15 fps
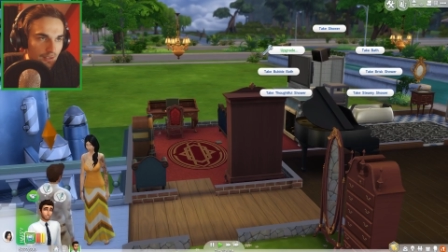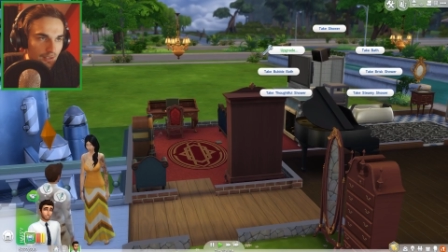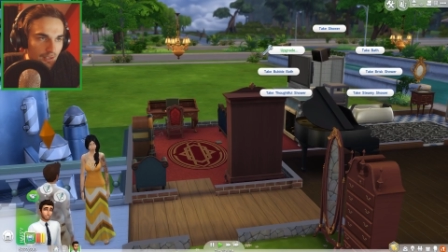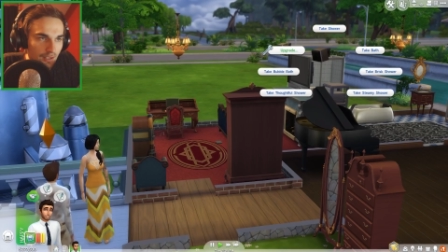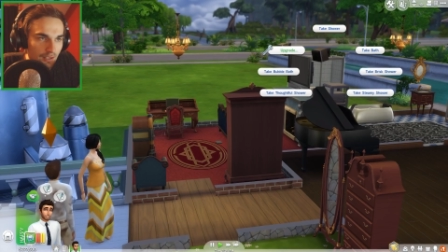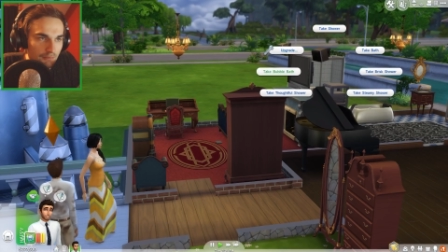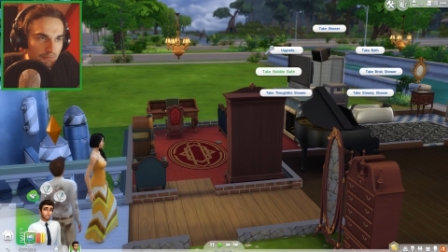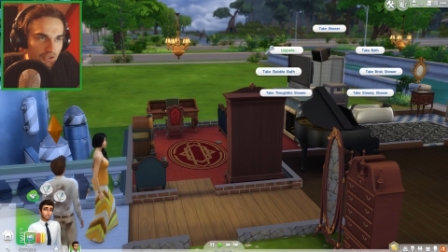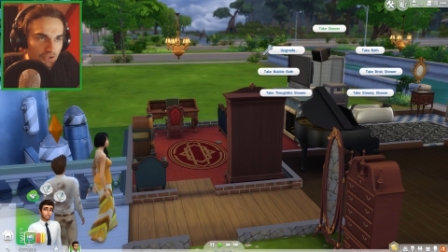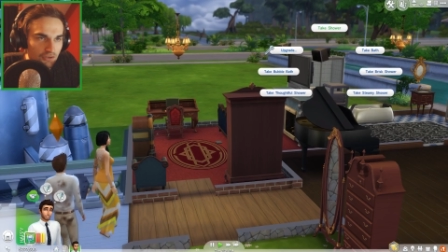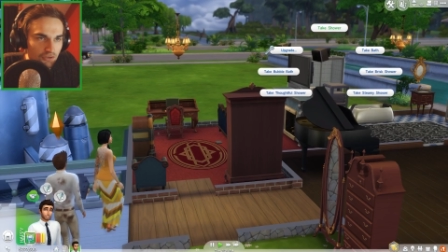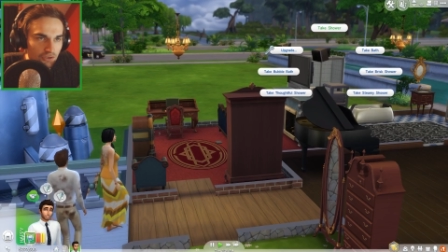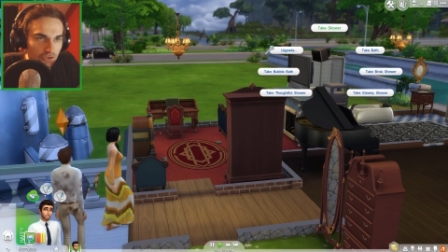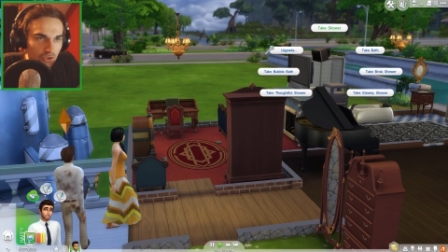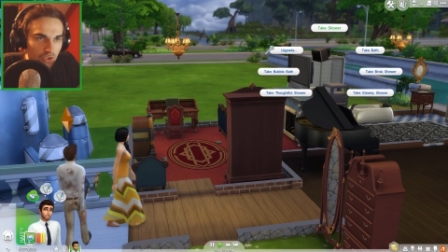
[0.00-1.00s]
Um, could you
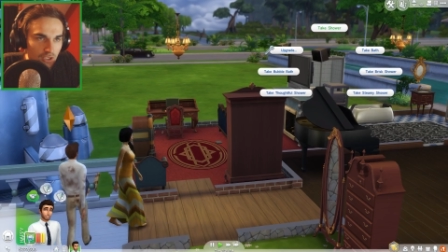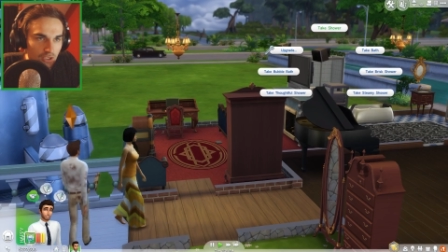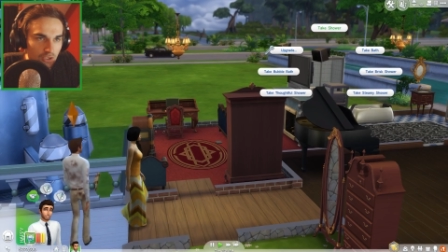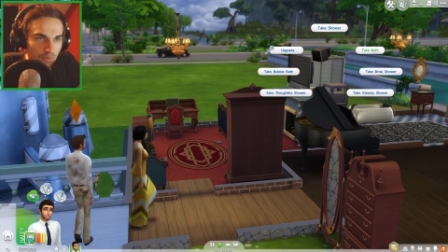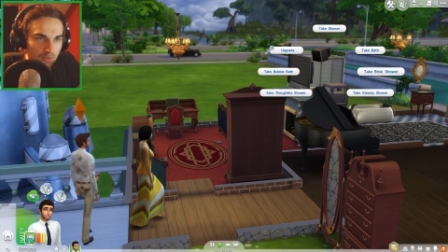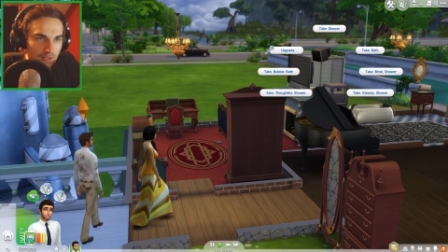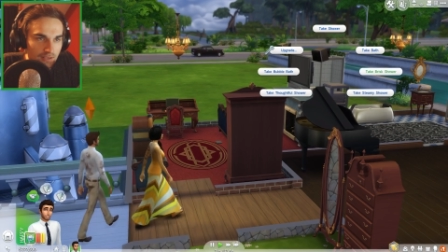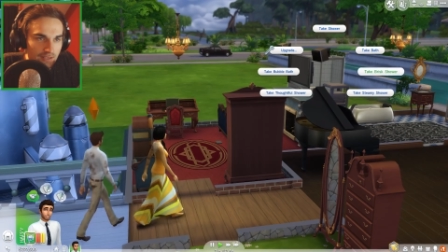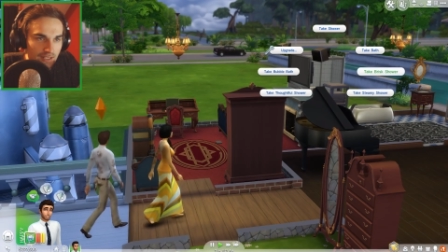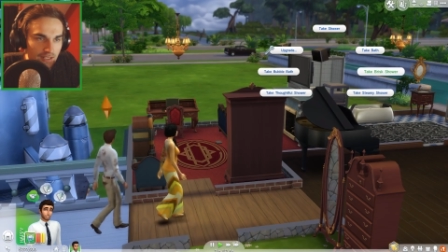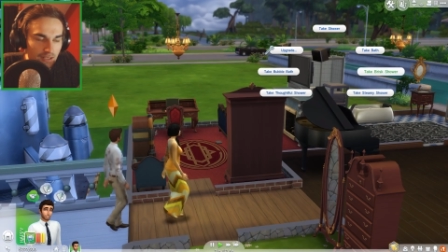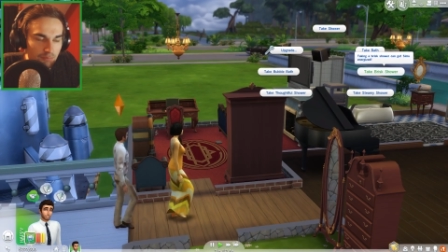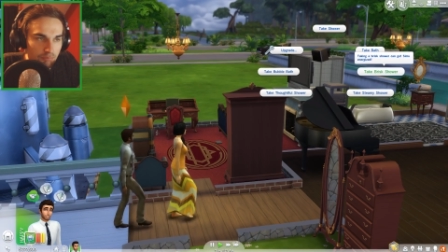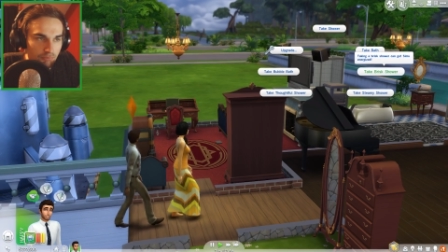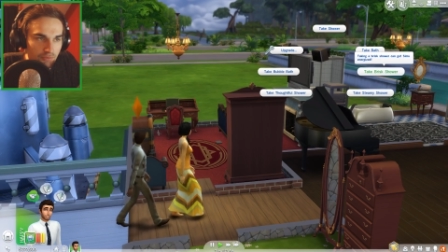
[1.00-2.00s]
just like, quickly take
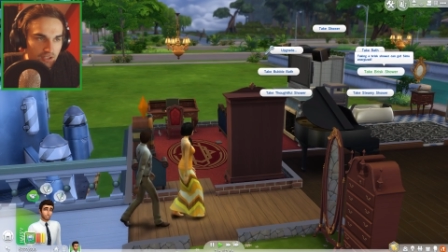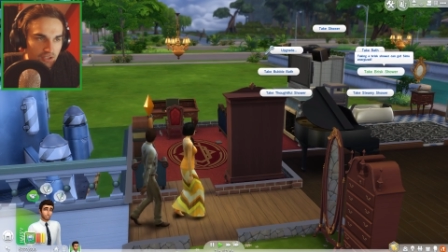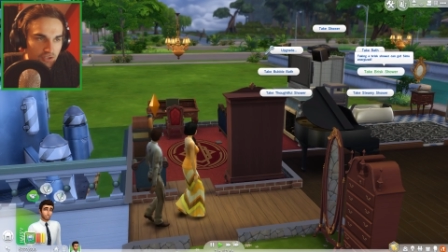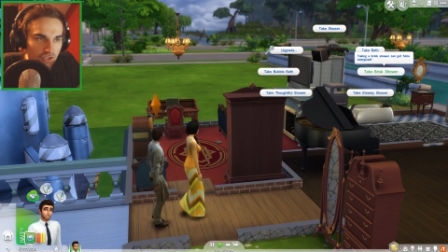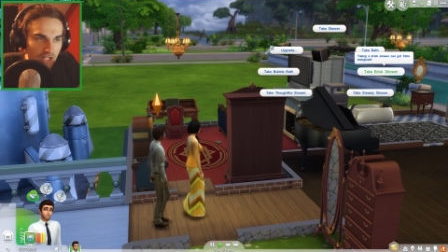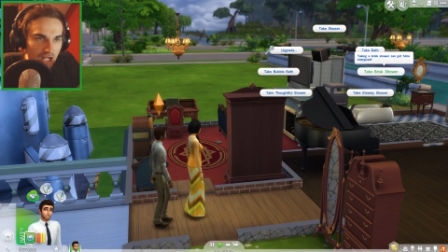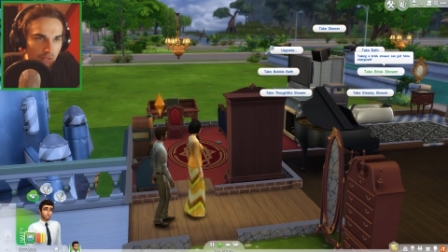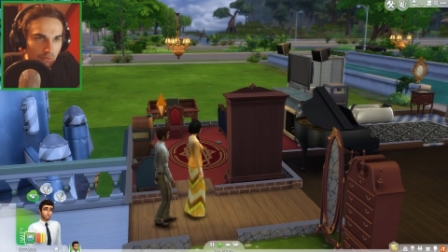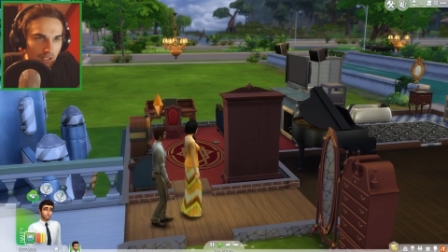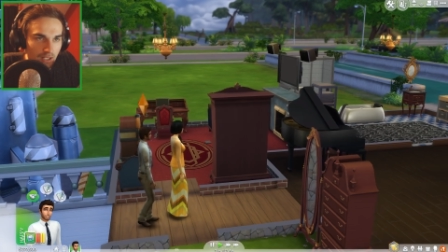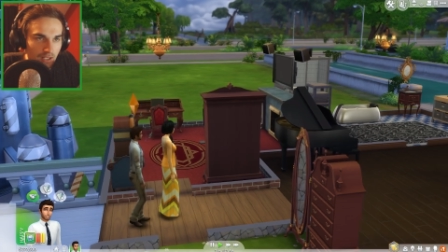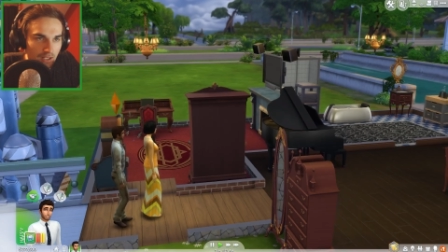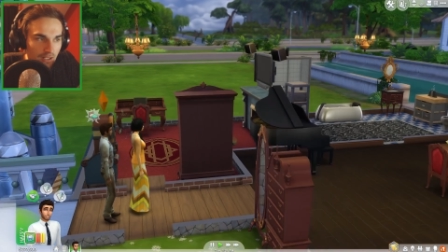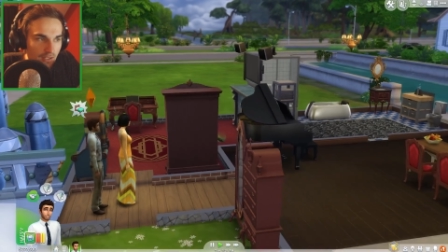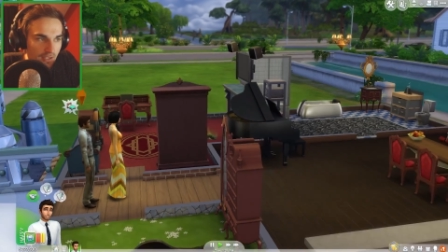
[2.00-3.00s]
a brisk shower?
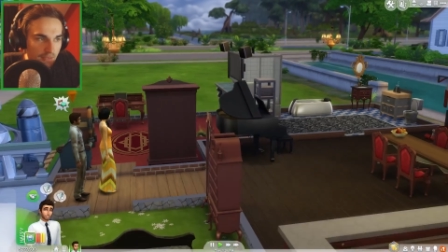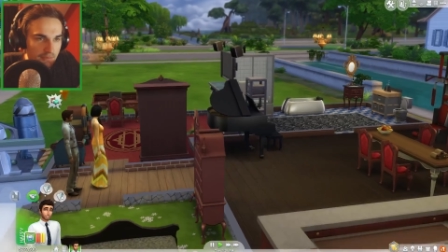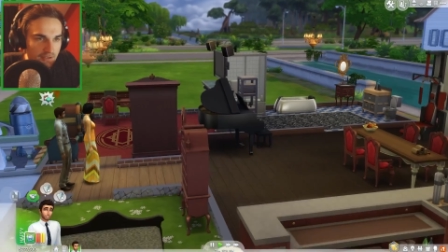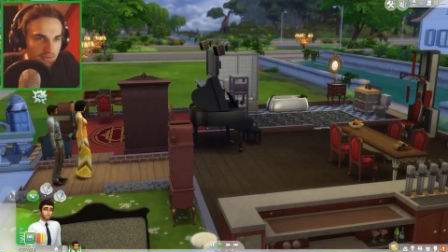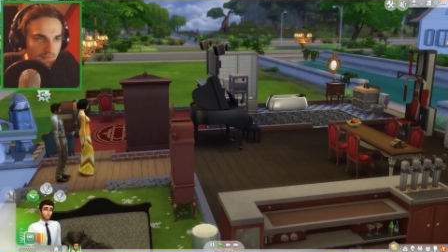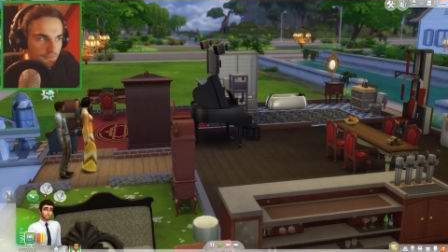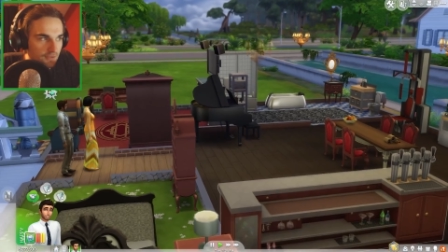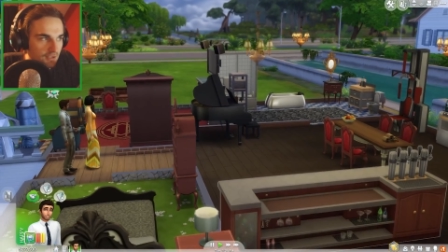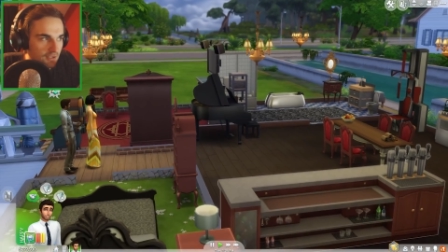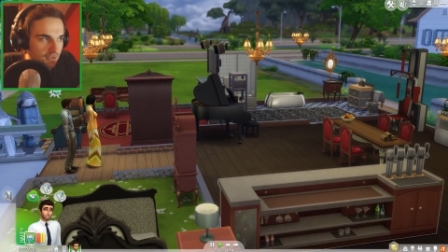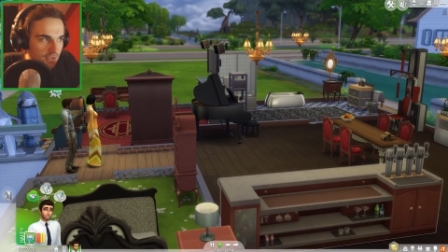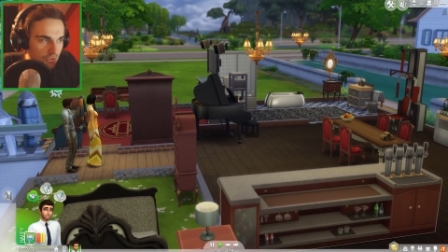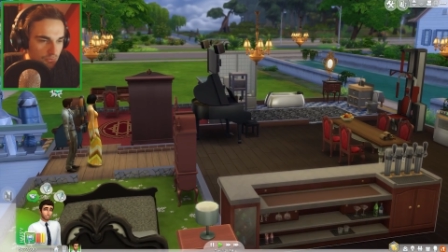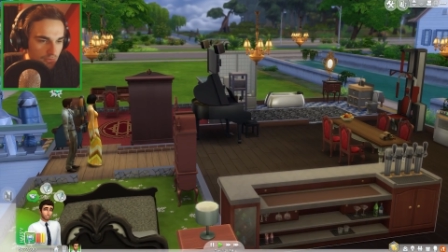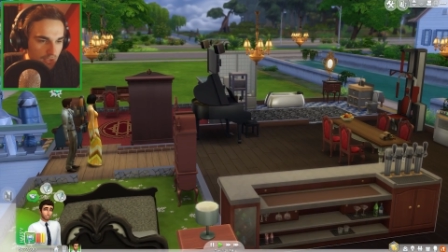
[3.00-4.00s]
That makes you flirty
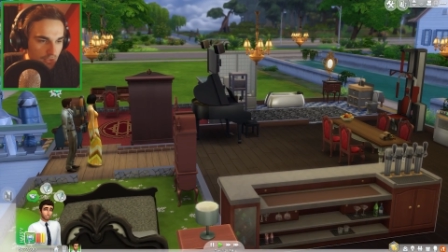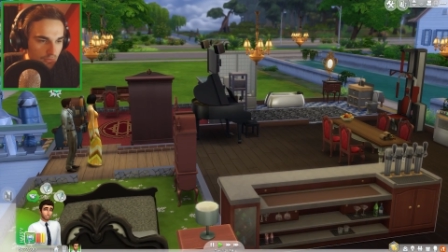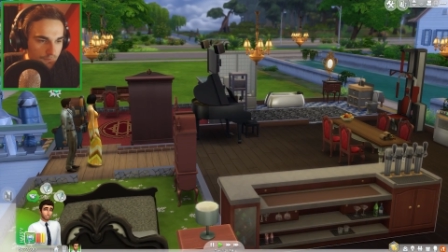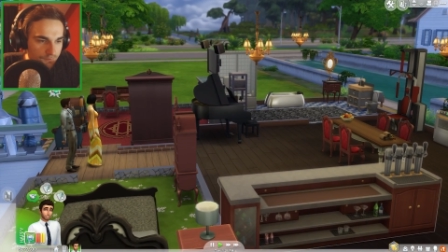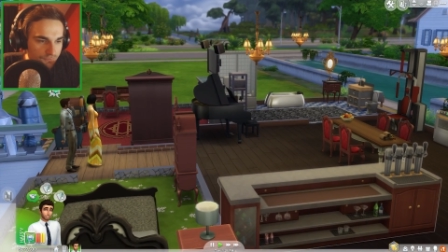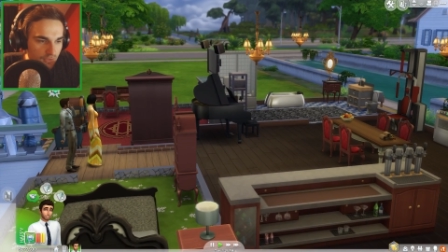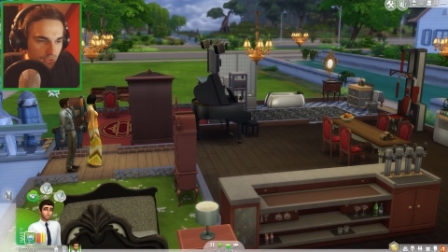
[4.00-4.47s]
as well.